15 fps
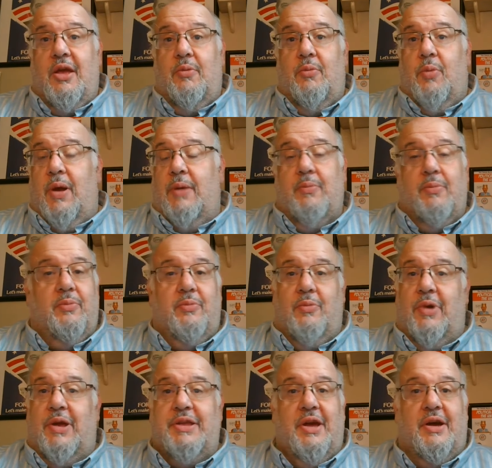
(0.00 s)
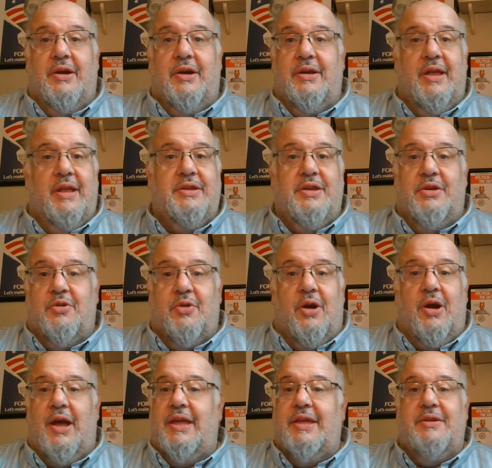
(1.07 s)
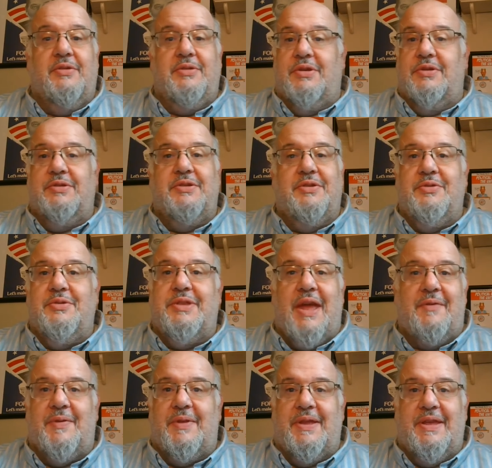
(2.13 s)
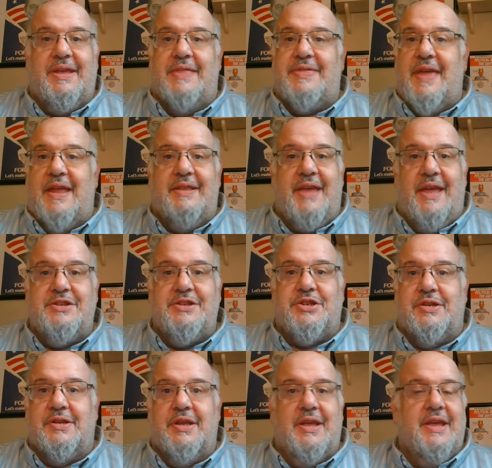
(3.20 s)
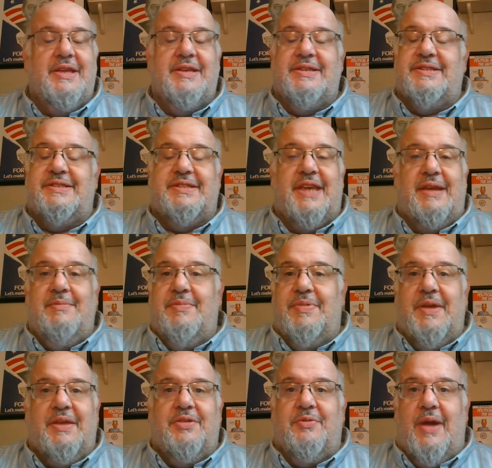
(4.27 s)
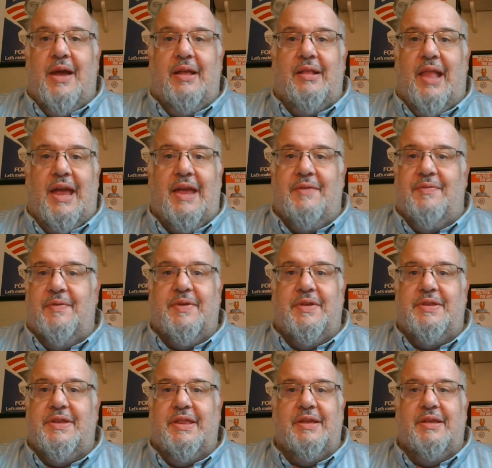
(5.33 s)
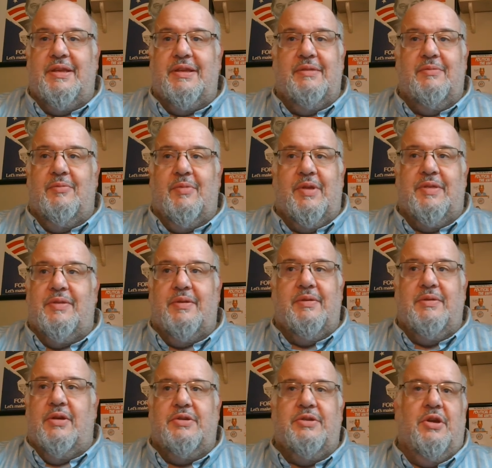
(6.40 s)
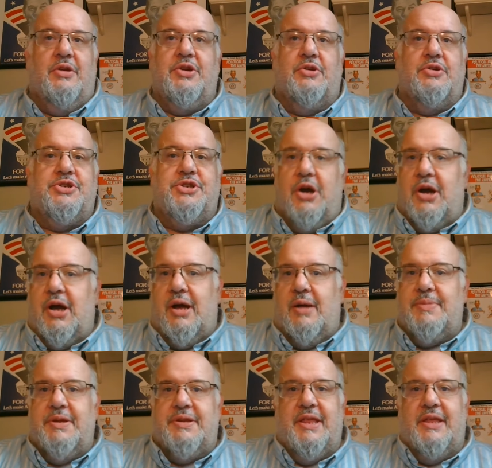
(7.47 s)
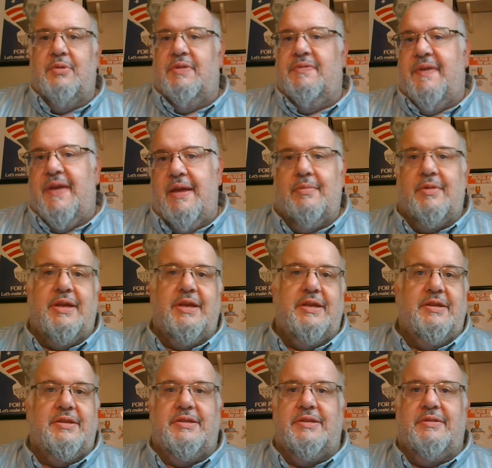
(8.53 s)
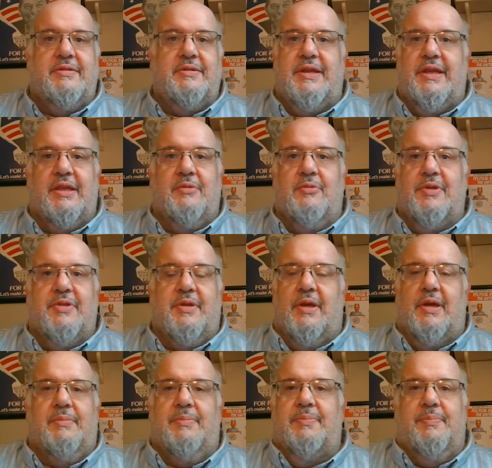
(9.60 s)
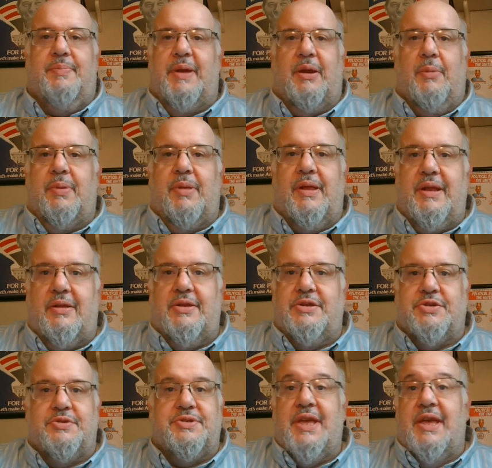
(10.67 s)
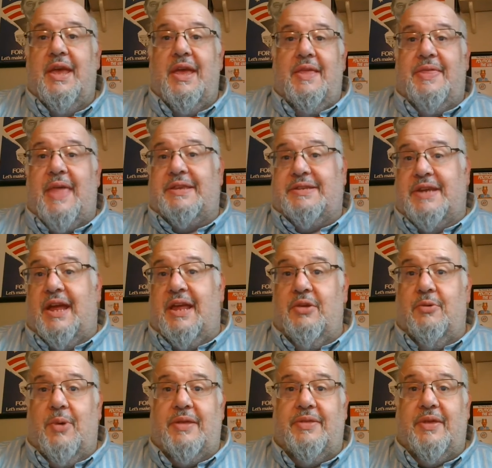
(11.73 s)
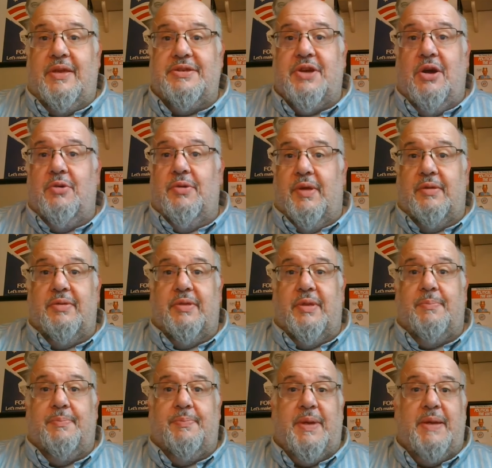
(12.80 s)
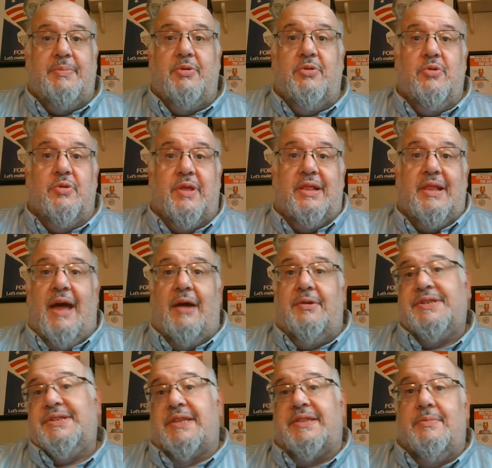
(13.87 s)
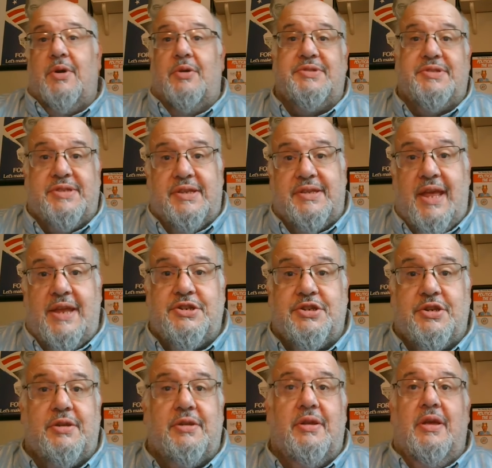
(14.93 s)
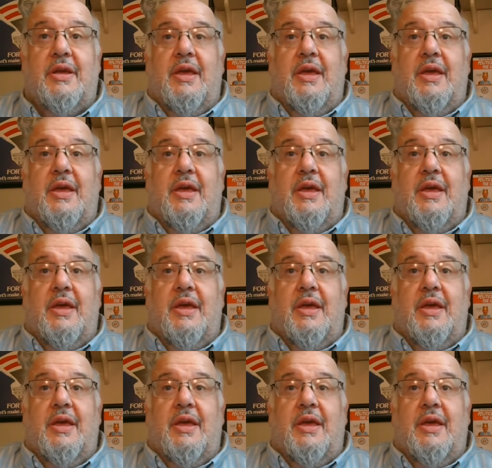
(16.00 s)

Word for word: When we're young and you cry, you, you definitely get that attention. Same thing throughout life. If you're dealing with, you know, your job, you're dealing with family, you're dealing with uh, bigger political issues, that's kind of the way things go. The, the people who are the loudest get the most attention.